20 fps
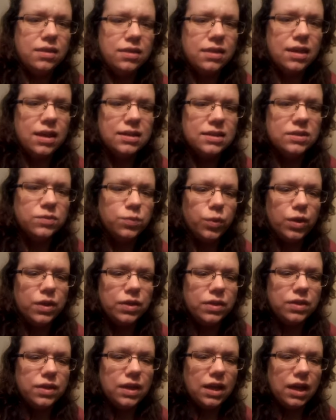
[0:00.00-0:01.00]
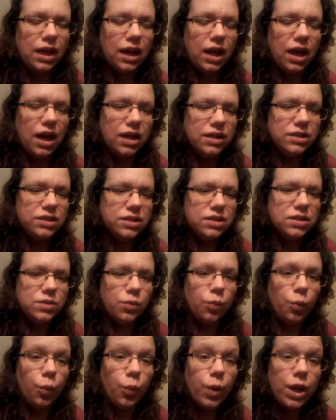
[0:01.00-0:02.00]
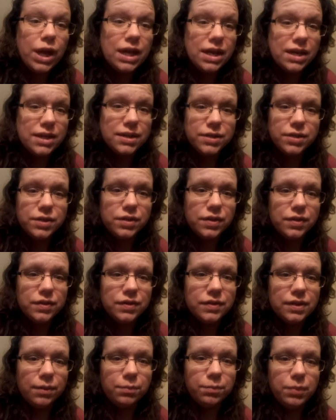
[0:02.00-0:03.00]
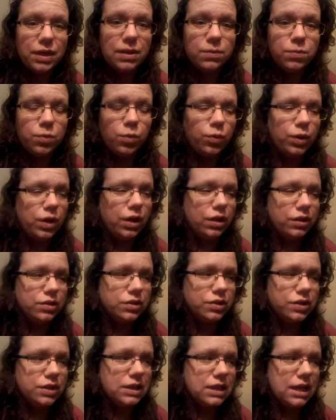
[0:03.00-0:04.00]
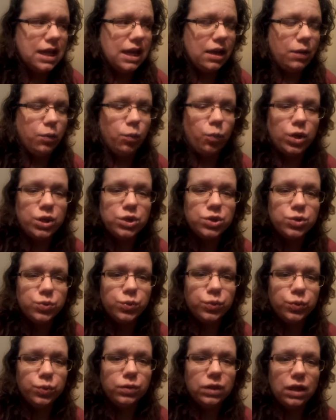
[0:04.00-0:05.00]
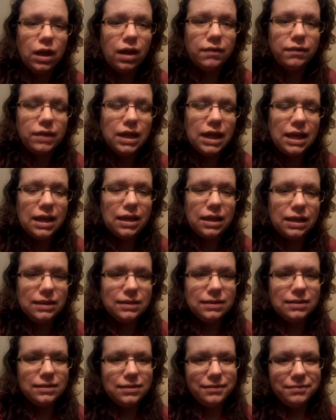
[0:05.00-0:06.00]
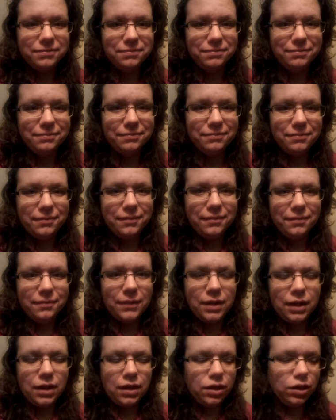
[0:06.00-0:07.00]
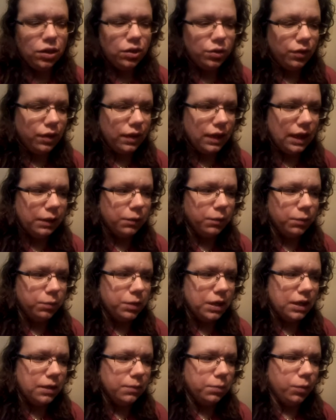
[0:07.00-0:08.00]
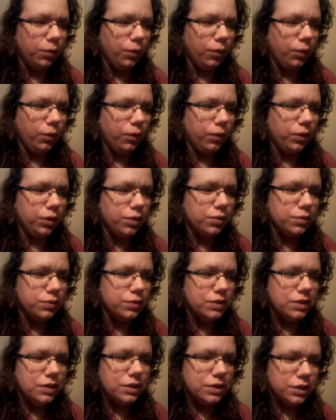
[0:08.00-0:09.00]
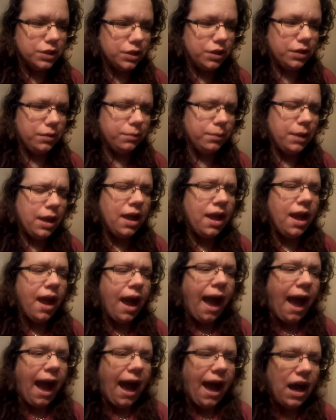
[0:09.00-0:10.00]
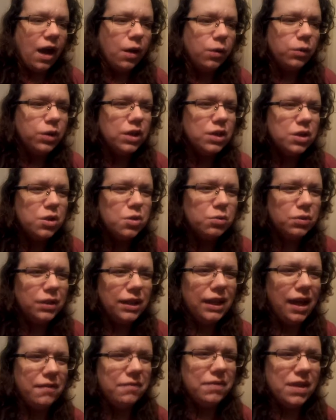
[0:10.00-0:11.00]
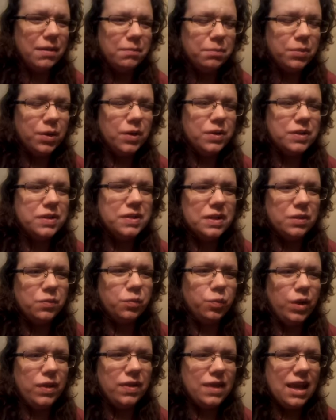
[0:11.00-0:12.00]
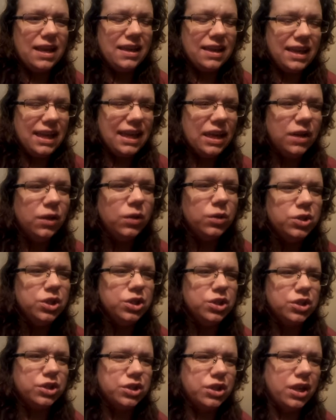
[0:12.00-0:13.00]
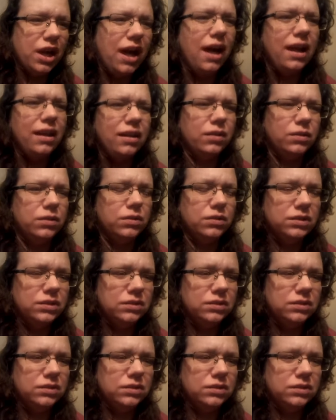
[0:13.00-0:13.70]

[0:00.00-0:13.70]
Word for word: that's one thing I just wish some people would understand what true love is. You know, like when people use the term, how can you love that person when they killed your child?